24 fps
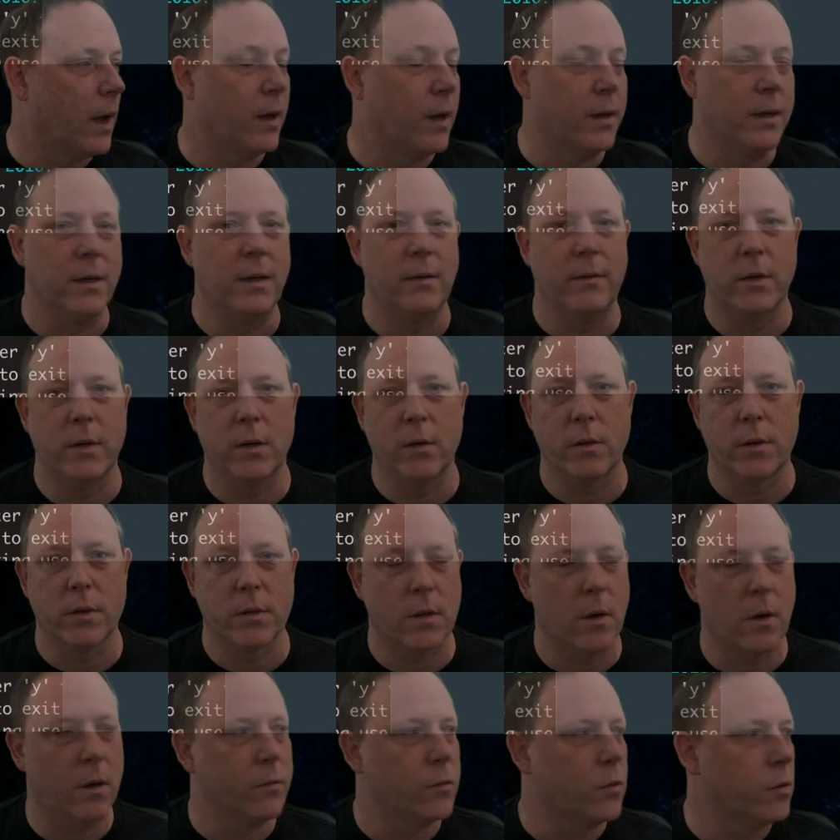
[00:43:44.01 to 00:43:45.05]
I didn't even know
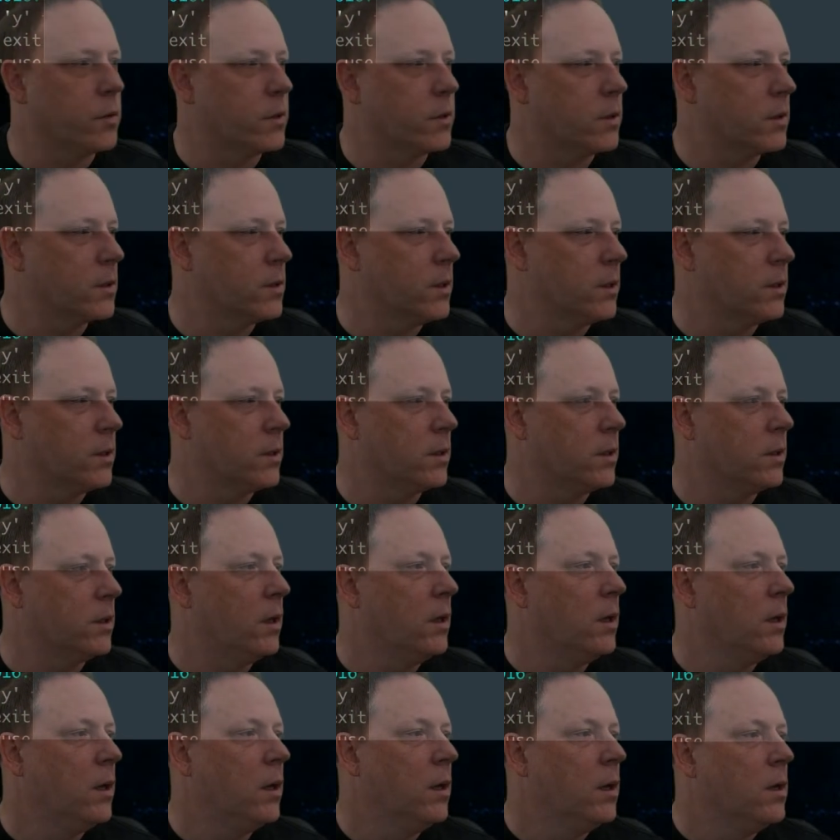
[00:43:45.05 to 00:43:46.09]
this golf course existed.
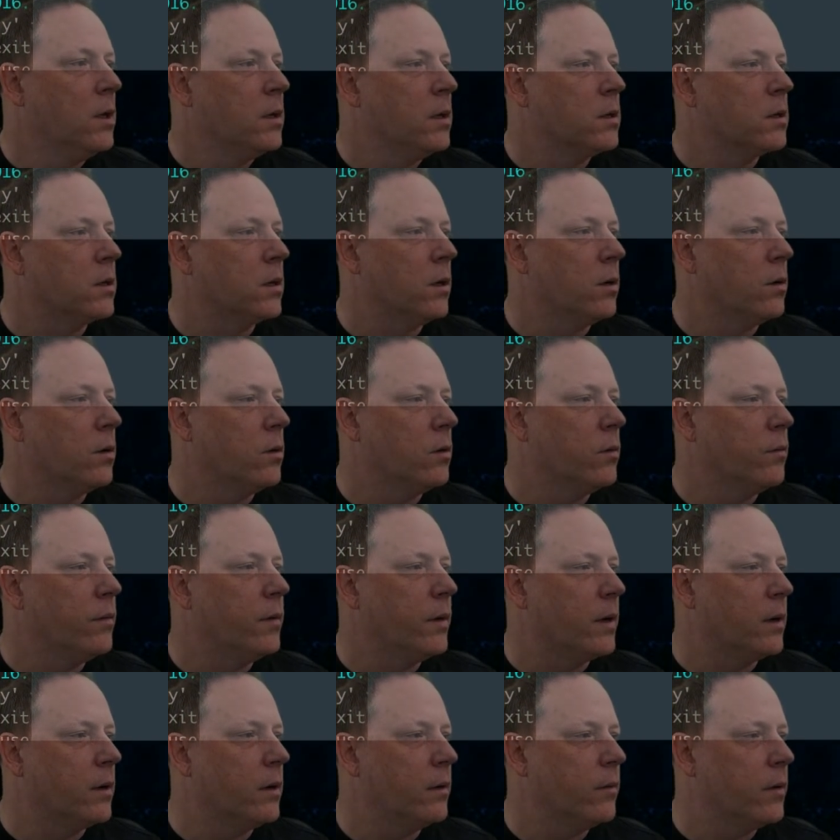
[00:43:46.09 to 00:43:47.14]
So
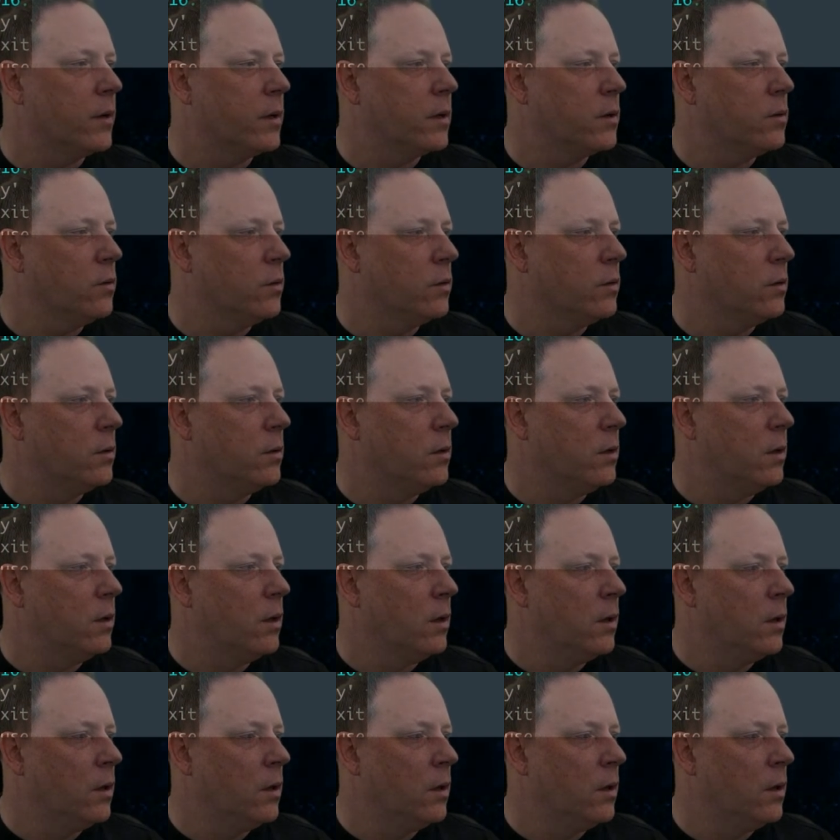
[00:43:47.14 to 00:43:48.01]
very, very cool.